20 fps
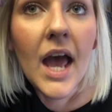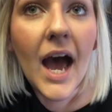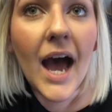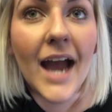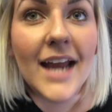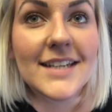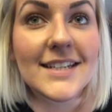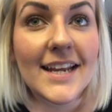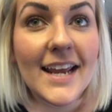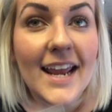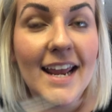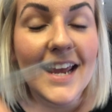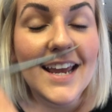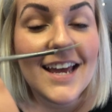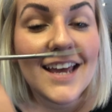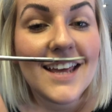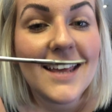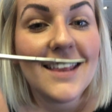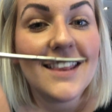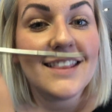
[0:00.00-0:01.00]
I take
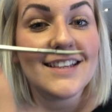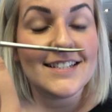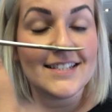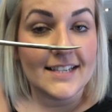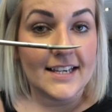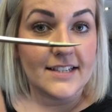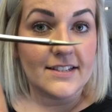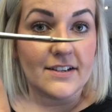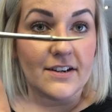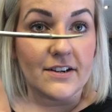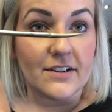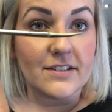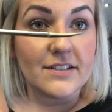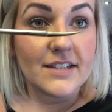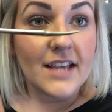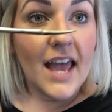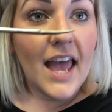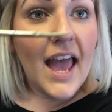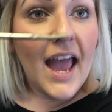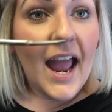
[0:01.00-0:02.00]
the scissors
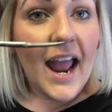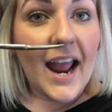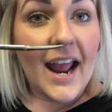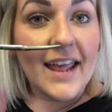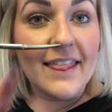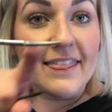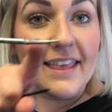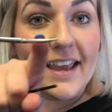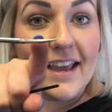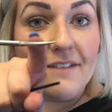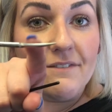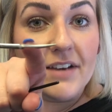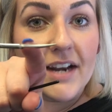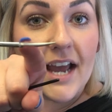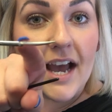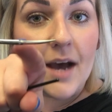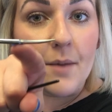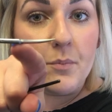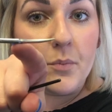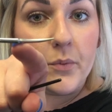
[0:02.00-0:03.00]
and they have an
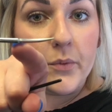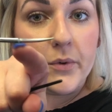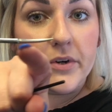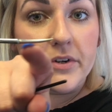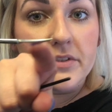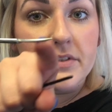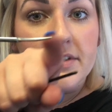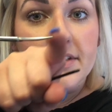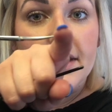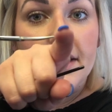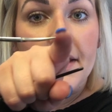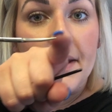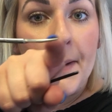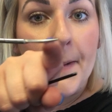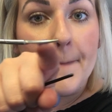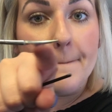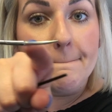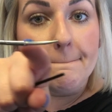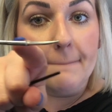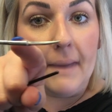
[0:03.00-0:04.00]
upwards
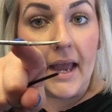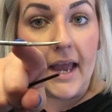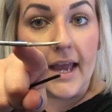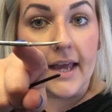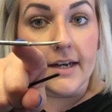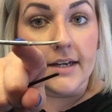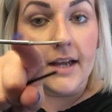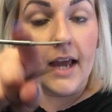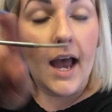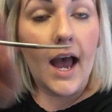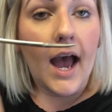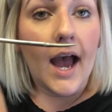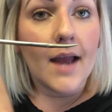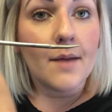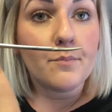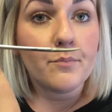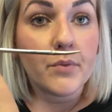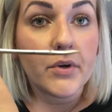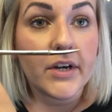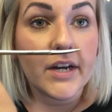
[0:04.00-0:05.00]
bend.
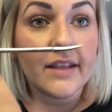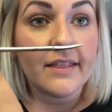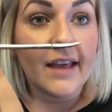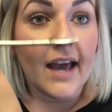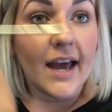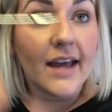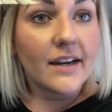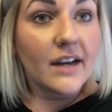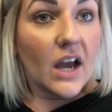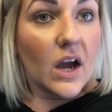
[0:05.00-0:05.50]
I'm putting that